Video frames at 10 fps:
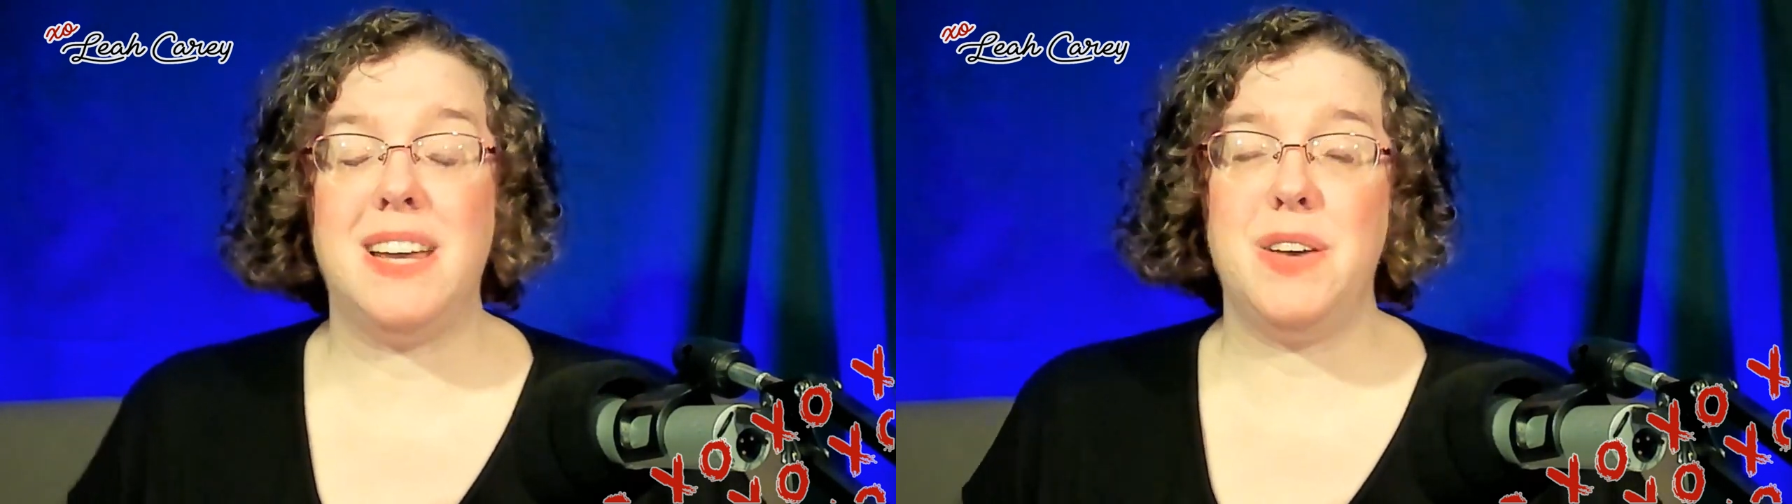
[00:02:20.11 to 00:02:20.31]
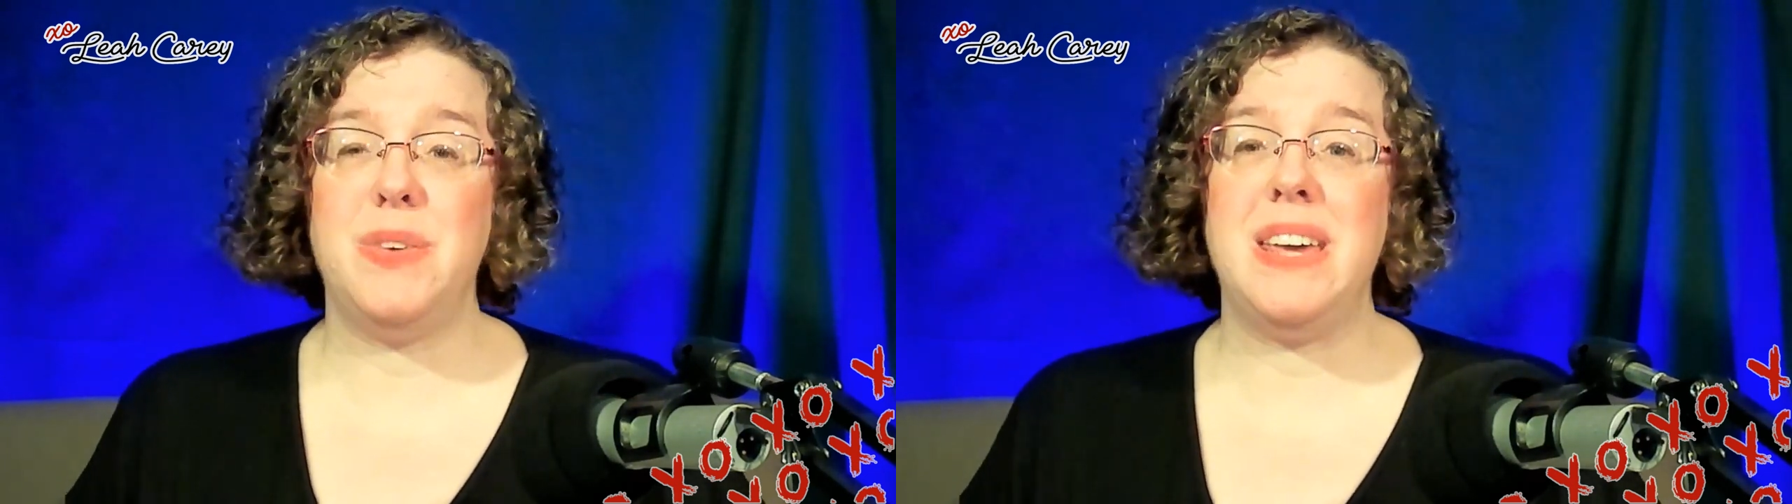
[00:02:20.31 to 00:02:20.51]

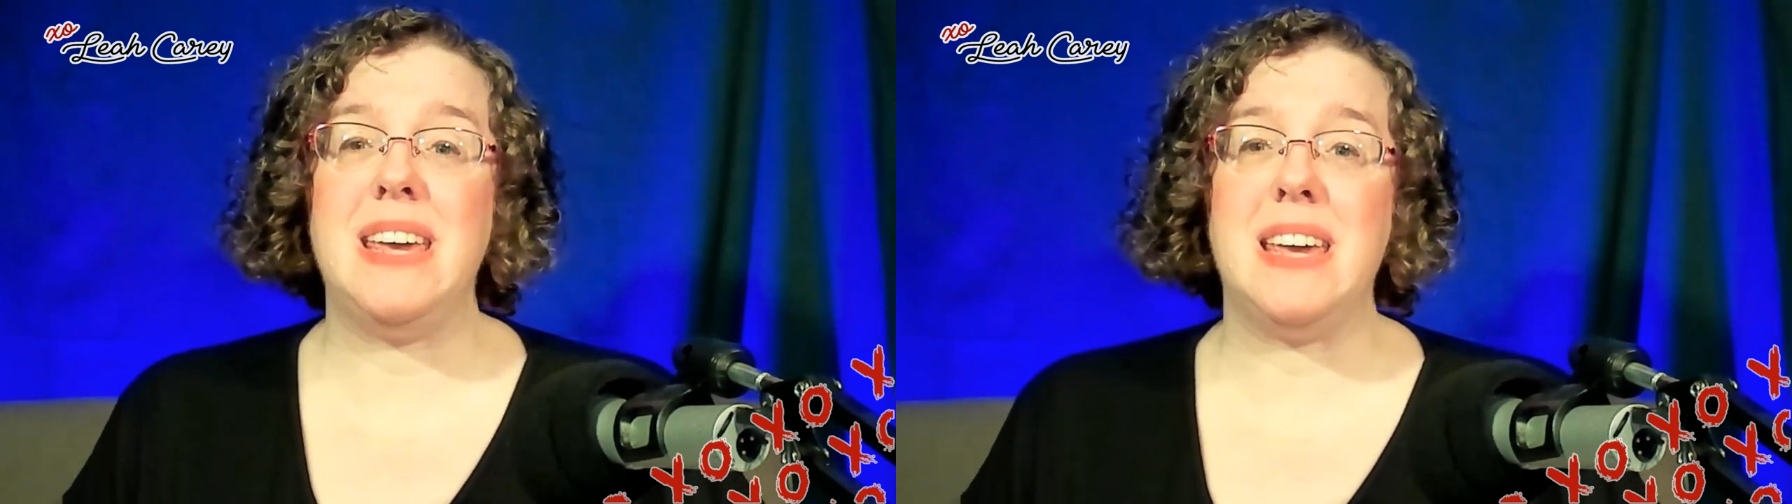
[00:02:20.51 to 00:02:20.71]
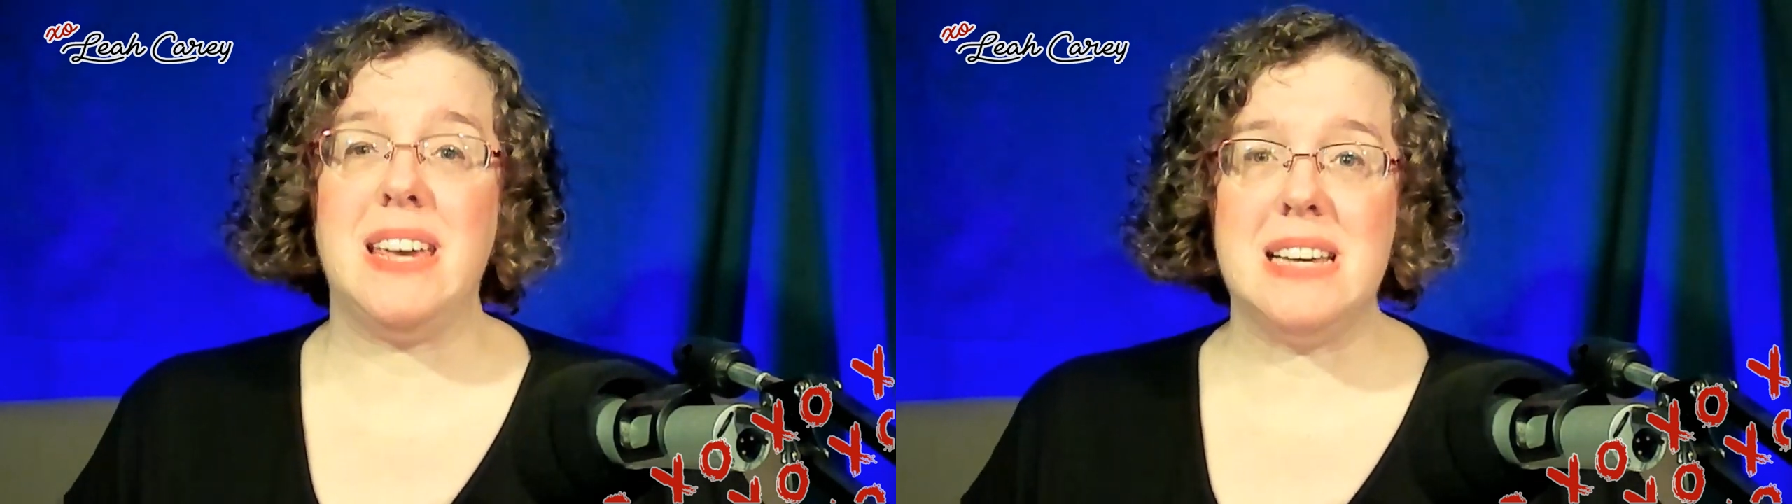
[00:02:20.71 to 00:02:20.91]
if
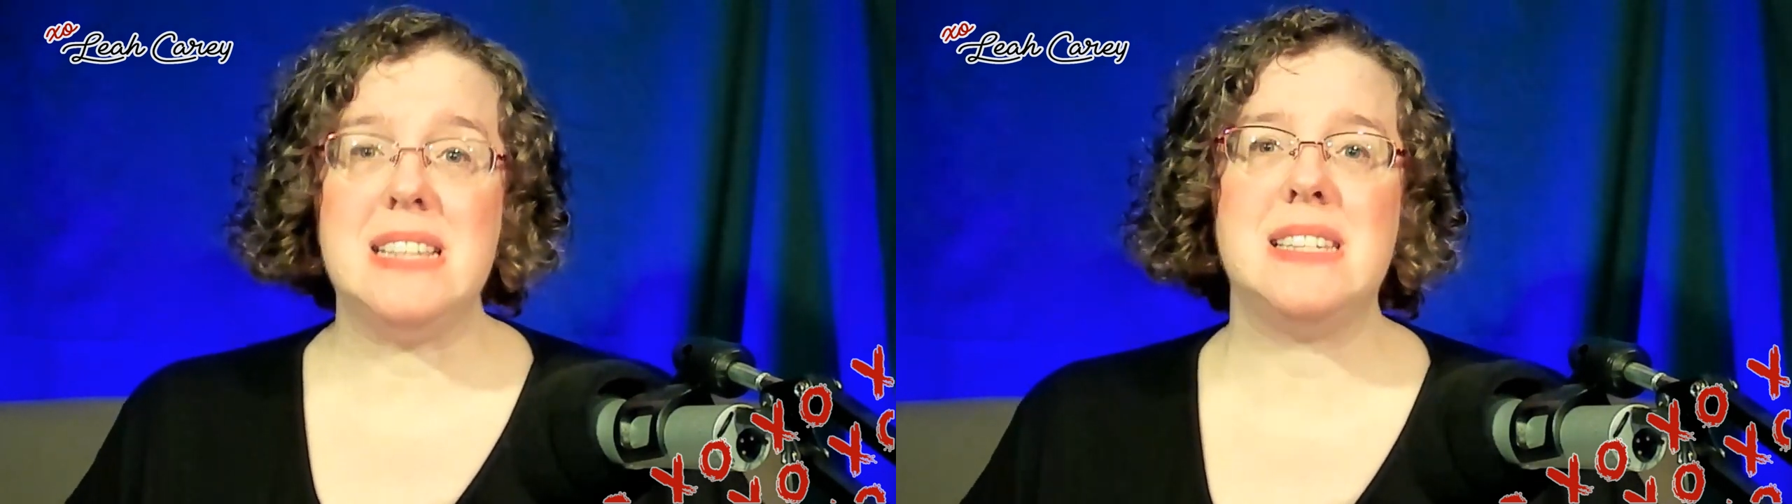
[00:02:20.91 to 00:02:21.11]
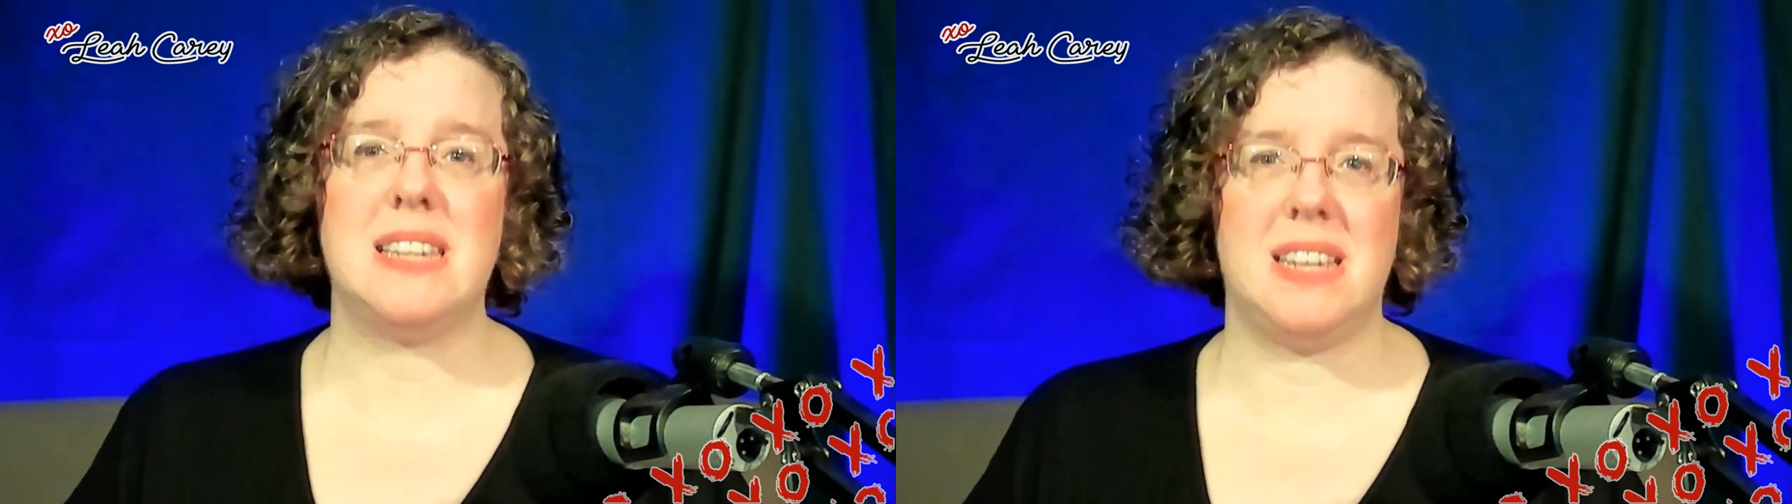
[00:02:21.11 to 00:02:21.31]
he
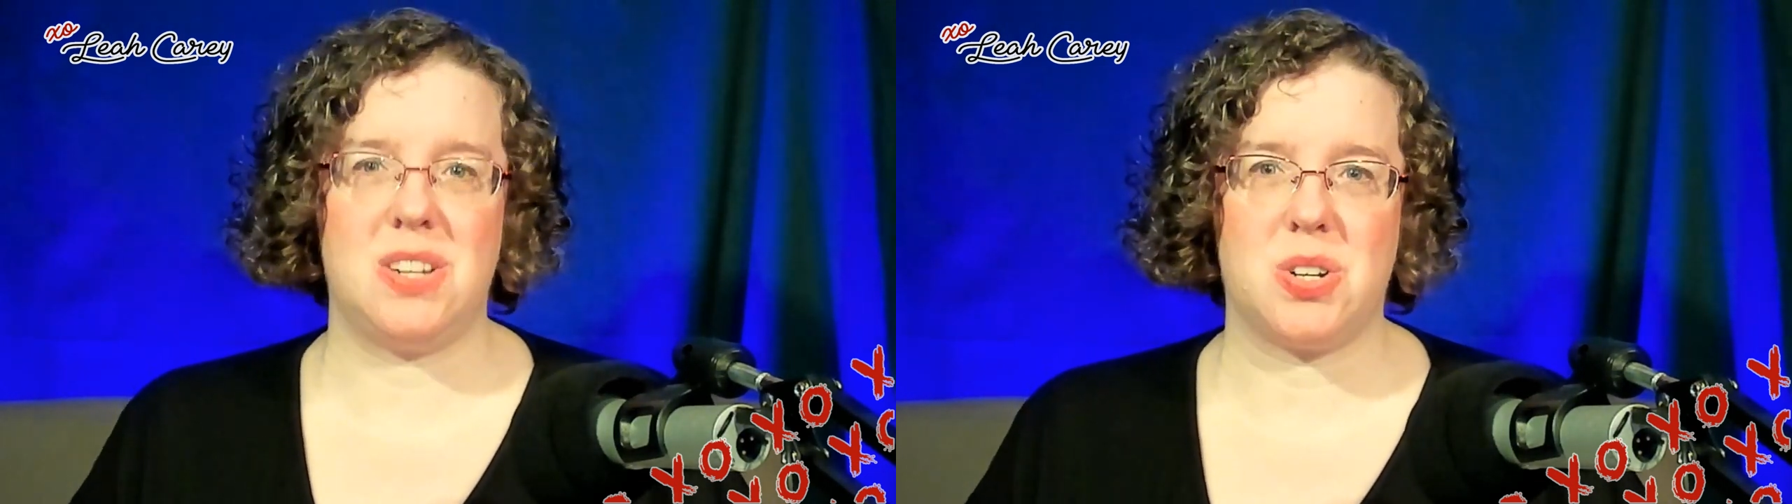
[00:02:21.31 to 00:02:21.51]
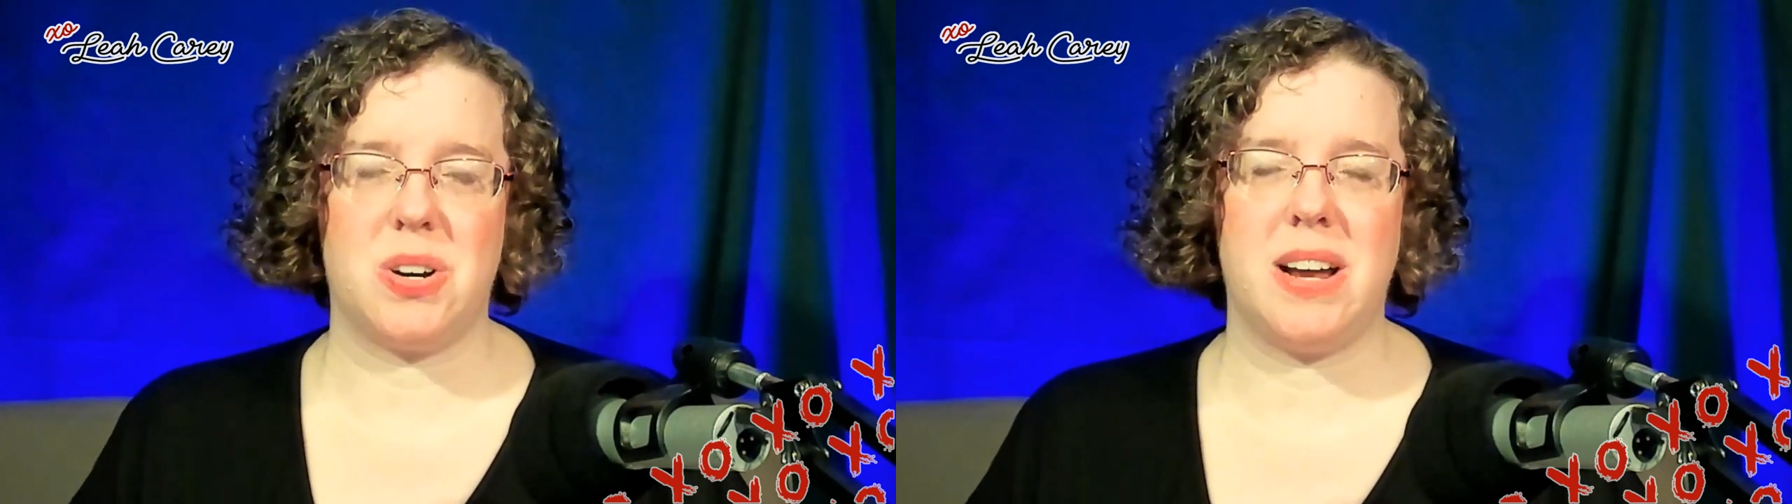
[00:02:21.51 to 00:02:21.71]
is
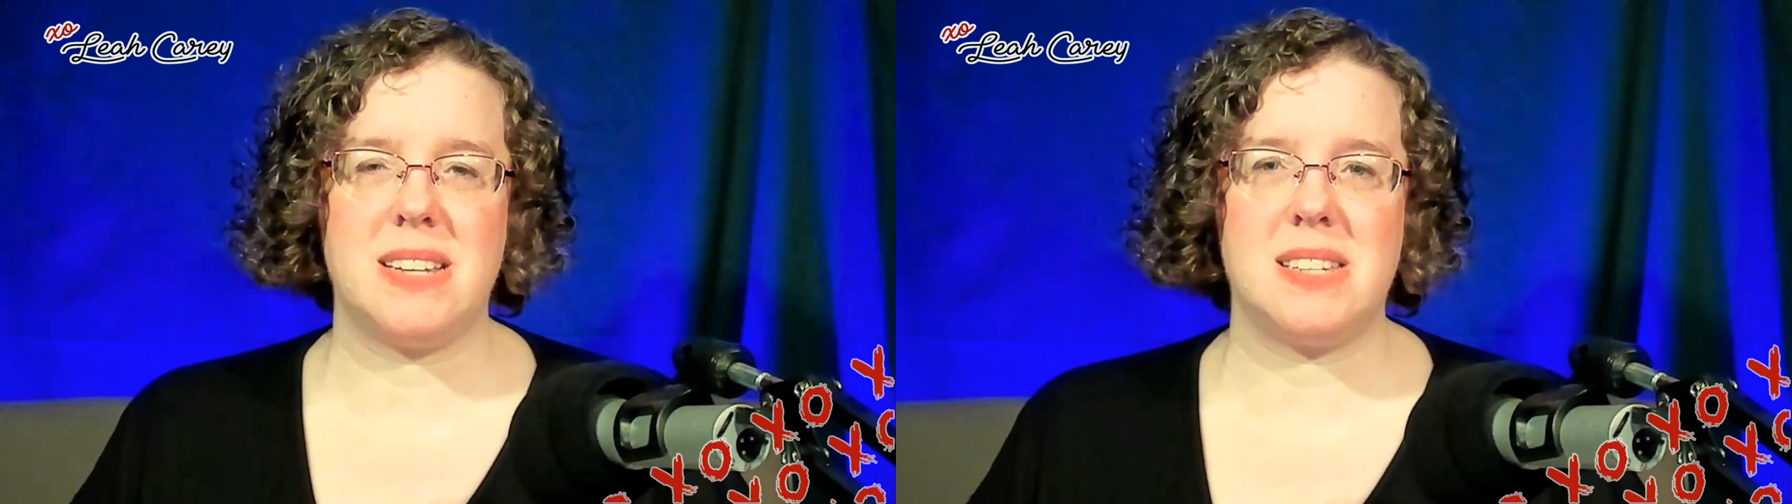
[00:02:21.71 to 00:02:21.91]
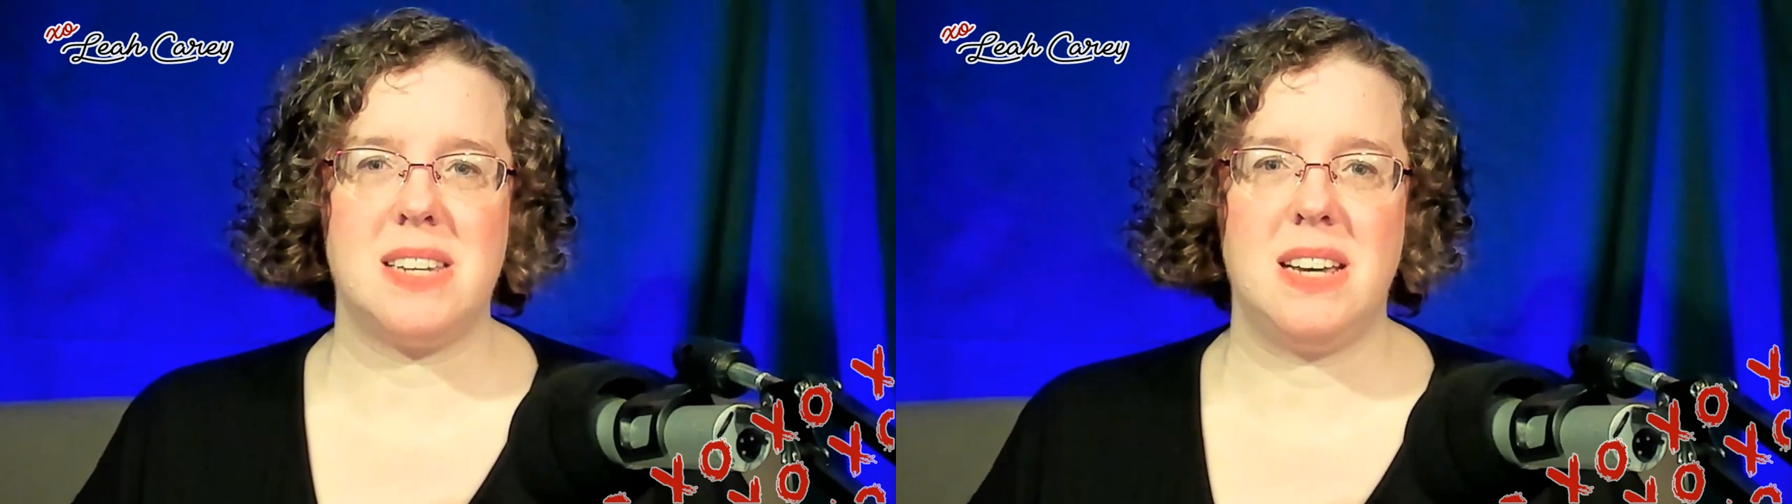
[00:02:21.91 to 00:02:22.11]

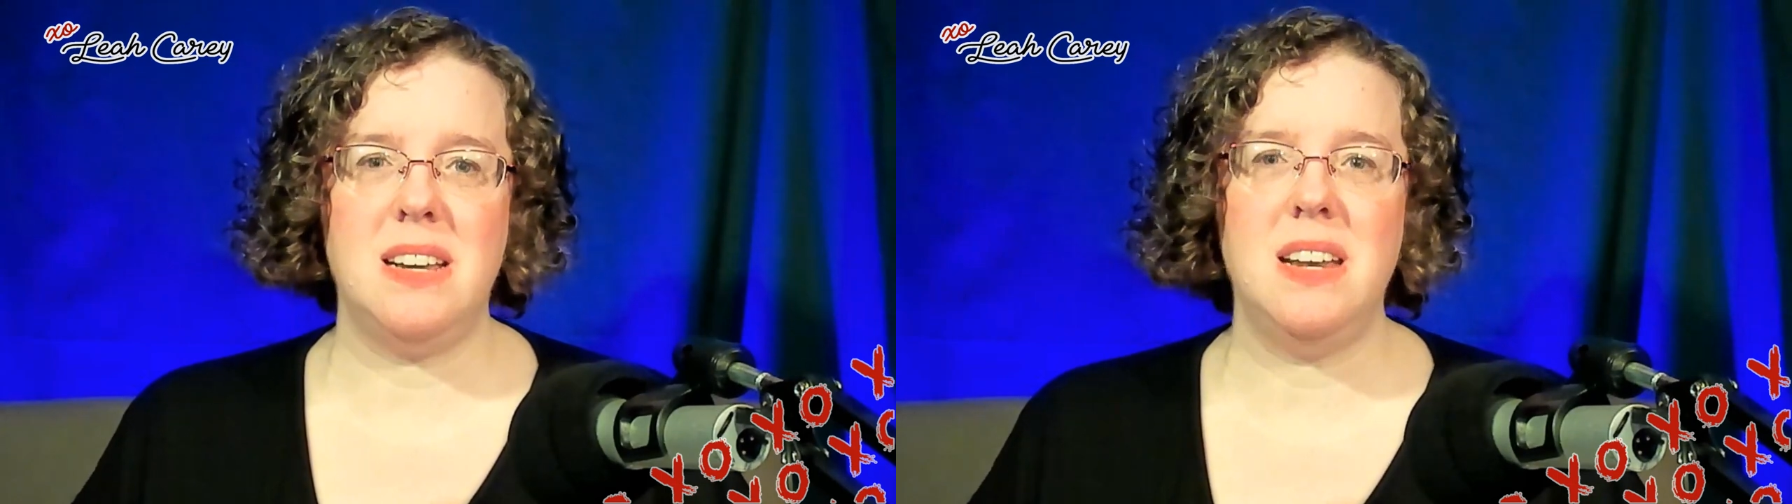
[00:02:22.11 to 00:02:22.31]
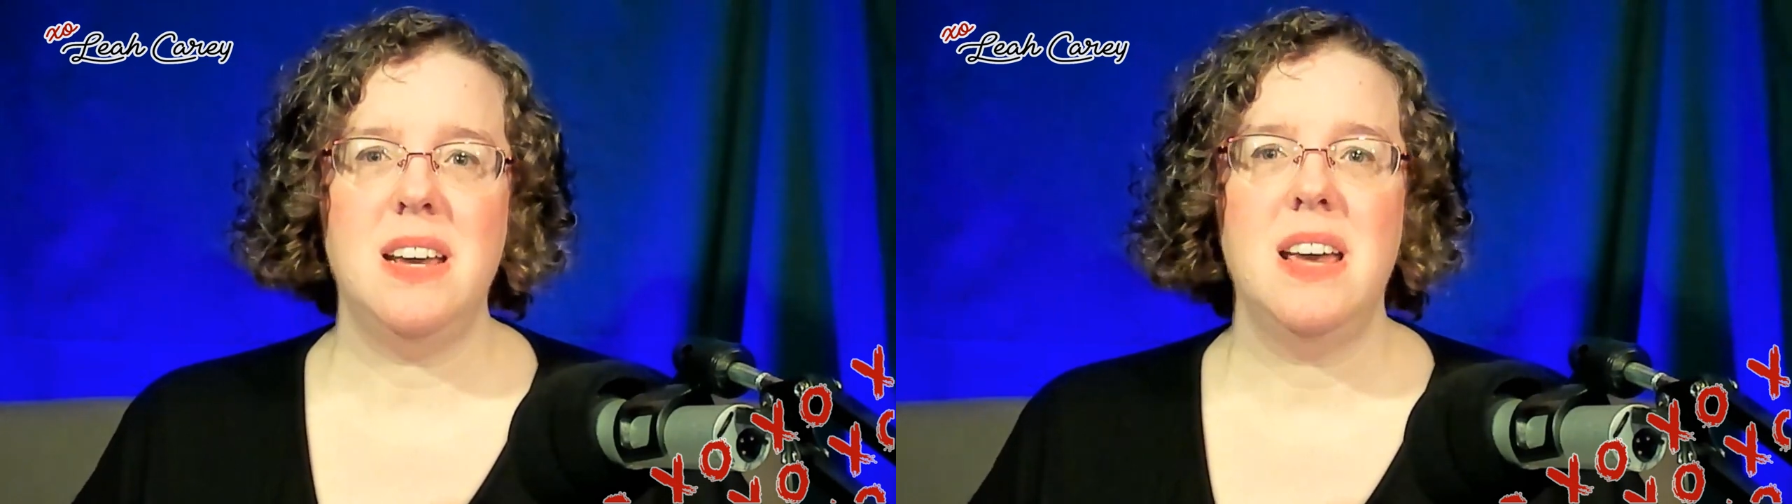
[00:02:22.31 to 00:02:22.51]
interested,